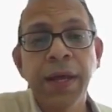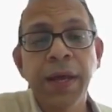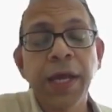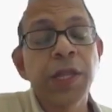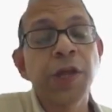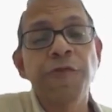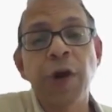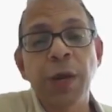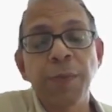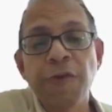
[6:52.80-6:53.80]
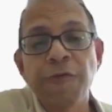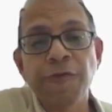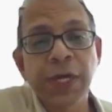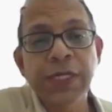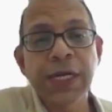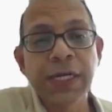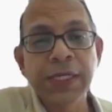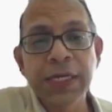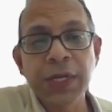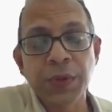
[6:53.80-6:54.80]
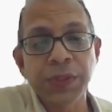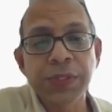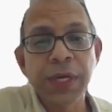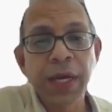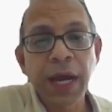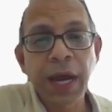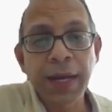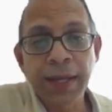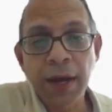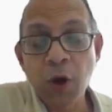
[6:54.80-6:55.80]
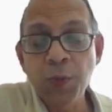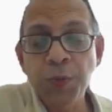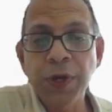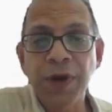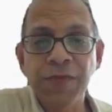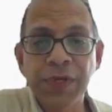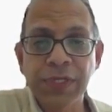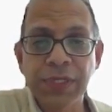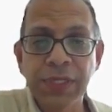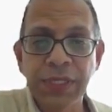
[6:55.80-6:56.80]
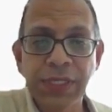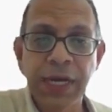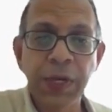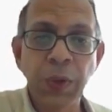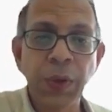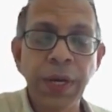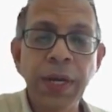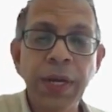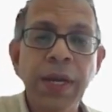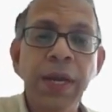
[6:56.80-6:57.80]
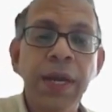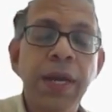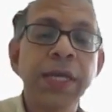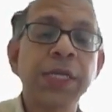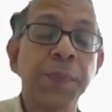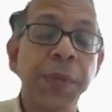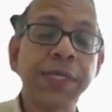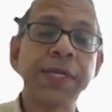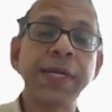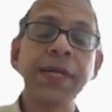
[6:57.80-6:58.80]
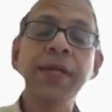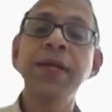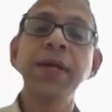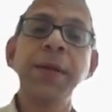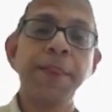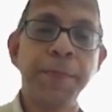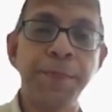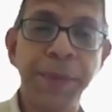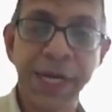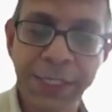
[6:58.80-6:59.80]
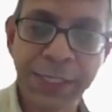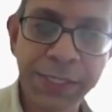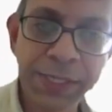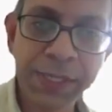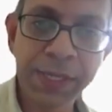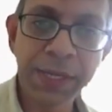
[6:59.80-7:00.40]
in the form of ones and zeros, and the output of this discrete coder is represented in bits.